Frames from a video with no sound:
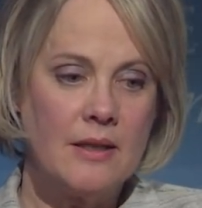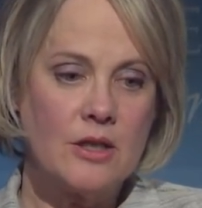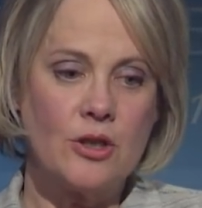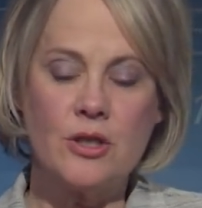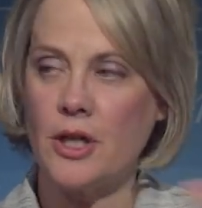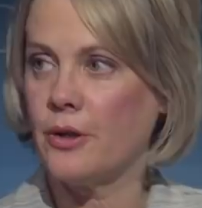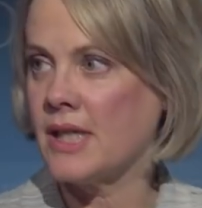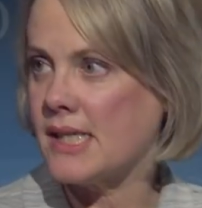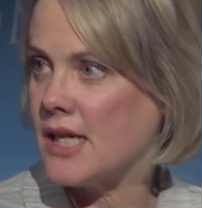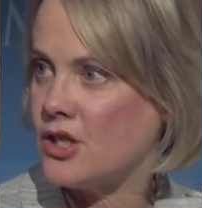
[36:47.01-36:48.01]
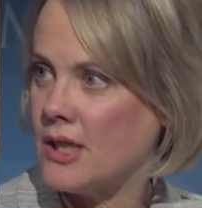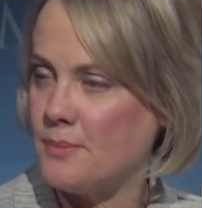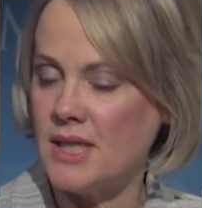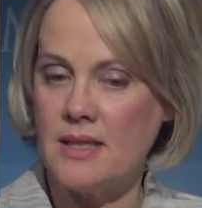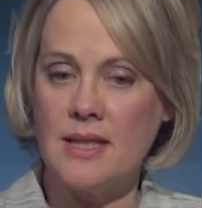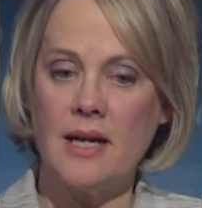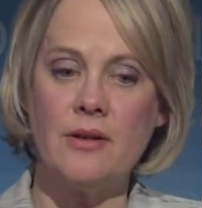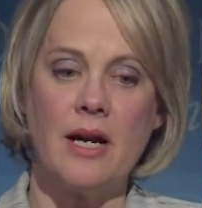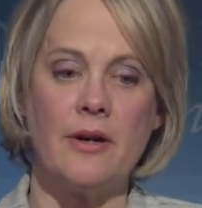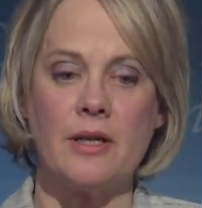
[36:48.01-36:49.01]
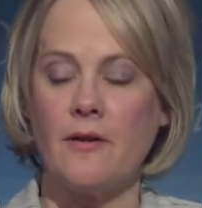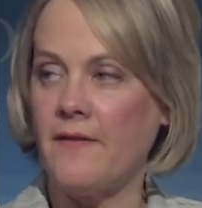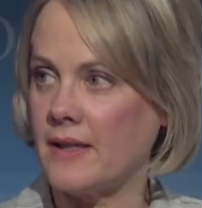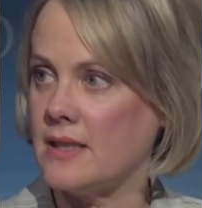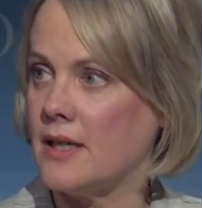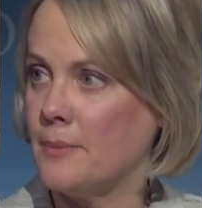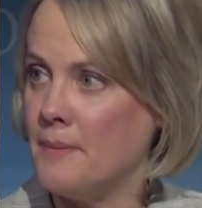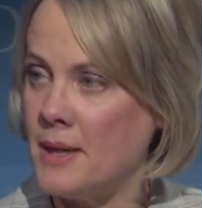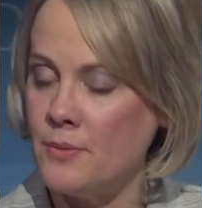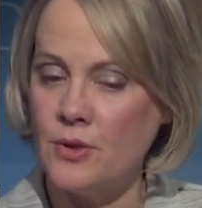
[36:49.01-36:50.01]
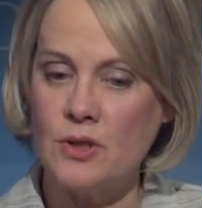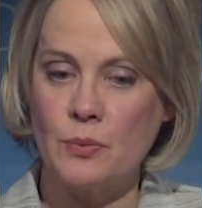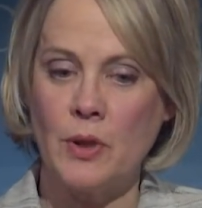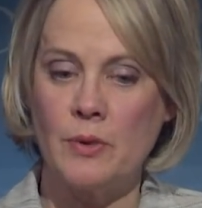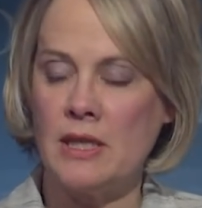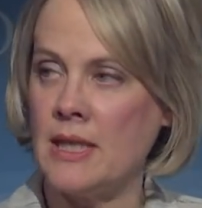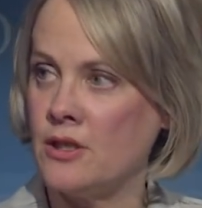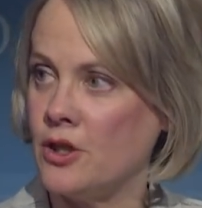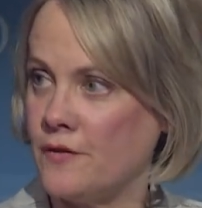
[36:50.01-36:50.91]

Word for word: turned our organization upside down, how it affected our members, what we had done year